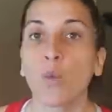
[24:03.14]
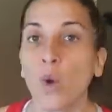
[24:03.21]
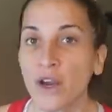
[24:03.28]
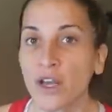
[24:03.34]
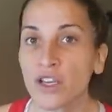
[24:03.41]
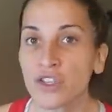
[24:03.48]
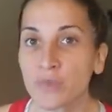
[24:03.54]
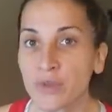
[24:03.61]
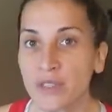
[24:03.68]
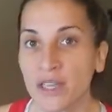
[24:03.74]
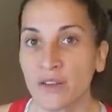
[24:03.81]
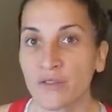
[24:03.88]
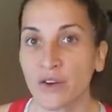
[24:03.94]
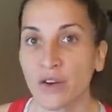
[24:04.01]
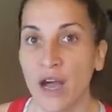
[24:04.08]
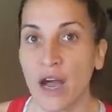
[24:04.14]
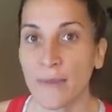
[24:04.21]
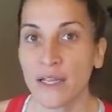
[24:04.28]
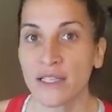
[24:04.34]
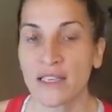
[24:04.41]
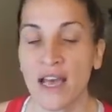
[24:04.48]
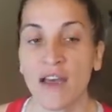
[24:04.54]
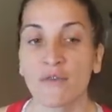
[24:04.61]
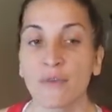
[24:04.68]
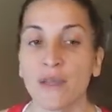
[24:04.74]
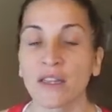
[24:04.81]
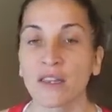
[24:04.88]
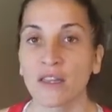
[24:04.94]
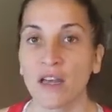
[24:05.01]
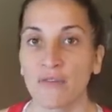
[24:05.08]
one hundred percent of your comments have
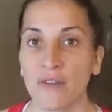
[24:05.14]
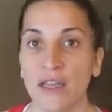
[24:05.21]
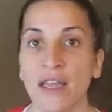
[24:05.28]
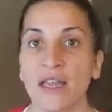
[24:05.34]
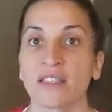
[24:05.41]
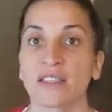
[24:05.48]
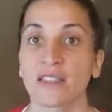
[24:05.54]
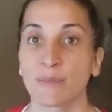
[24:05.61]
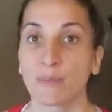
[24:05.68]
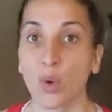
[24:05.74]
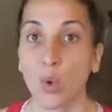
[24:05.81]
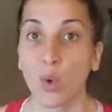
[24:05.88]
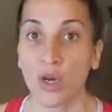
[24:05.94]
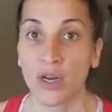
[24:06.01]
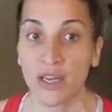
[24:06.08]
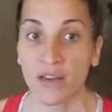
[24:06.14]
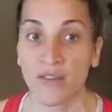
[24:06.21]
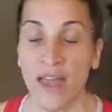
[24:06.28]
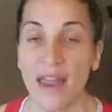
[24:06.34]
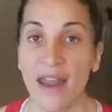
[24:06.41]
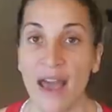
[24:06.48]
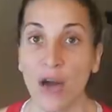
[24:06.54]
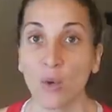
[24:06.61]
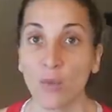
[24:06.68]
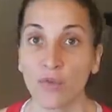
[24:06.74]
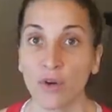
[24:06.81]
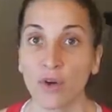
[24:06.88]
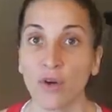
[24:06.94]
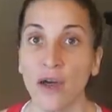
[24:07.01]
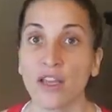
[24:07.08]
been loving and supportive and
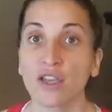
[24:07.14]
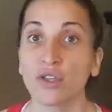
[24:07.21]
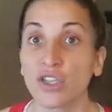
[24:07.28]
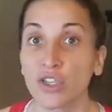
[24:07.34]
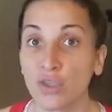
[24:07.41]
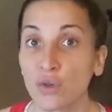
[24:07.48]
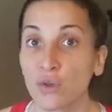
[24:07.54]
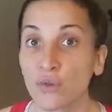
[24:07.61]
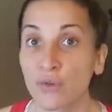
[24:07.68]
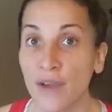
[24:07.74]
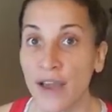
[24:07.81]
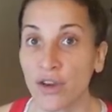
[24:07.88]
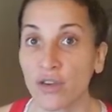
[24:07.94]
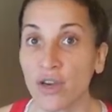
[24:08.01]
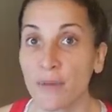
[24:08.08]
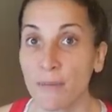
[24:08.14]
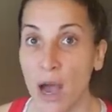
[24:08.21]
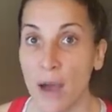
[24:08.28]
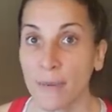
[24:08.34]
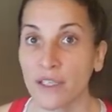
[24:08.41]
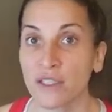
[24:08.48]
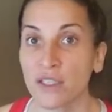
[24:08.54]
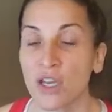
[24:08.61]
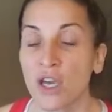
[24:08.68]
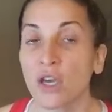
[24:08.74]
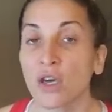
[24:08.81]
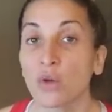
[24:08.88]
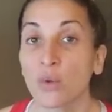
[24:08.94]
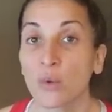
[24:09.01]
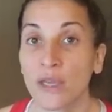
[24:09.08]
helpful. And, and you veteran mamas
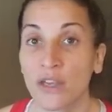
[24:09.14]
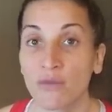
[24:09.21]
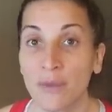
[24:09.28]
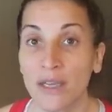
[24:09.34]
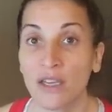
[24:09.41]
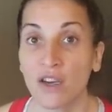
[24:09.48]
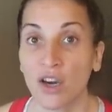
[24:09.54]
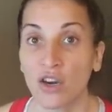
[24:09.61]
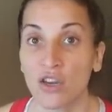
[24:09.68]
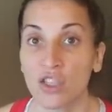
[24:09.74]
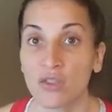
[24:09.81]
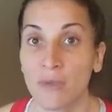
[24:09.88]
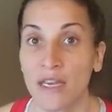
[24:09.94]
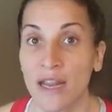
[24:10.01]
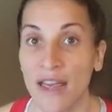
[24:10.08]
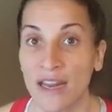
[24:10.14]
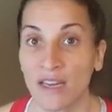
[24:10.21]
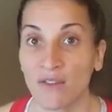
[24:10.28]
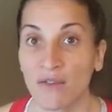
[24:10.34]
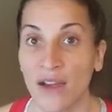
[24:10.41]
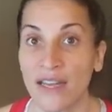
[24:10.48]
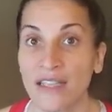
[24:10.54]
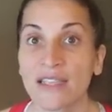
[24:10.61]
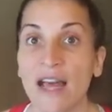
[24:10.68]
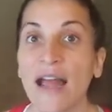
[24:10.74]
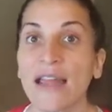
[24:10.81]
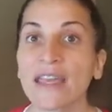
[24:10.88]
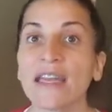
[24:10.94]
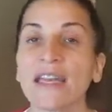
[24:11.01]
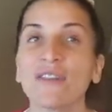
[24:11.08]
who give me encouragement and advice,
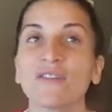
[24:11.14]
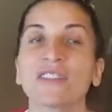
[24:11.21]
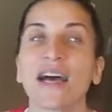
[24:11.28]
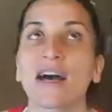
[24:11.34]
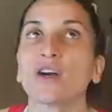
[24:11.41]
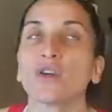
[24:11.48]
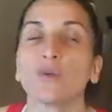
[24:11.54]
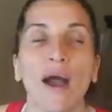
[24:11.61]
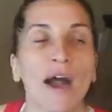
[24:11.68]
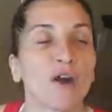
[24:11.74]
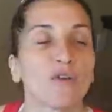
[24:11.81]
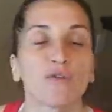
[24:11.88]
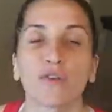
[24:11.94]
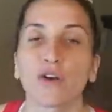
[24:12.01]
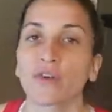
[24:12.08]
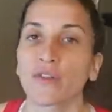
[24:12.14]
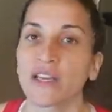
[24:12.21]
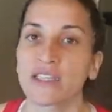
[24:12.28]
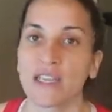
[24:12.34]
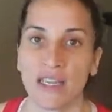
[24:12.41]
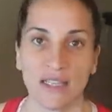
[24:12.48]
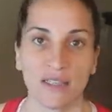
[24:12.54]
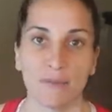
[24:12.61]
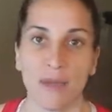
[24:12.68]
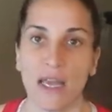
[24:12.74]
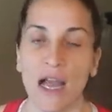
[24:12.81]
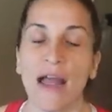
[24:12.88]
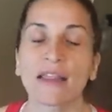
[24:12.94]
I can't even tell you how far that takes me.